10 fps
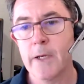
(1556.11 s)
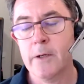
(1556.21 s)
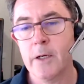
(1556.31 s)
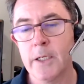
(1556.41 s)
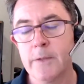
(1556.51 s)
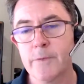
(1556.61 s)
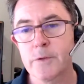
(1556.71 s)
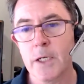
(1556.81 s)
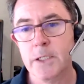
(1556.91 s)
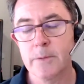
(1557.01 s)
our own
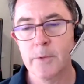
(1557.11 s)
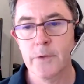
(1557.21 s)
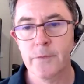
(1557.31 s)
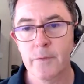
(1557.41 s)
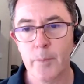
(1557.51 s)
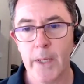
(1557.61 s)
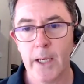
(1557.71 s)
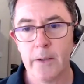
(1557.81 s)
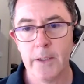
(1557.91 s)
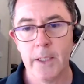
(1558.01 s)
infrastructure because of the
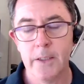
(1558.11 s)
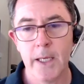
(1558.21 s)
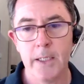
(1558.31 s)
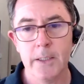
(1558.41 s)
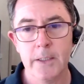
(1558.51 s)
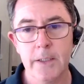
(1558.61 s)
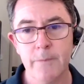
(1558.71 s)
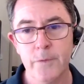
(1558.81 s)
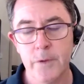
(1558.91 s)
power that gives.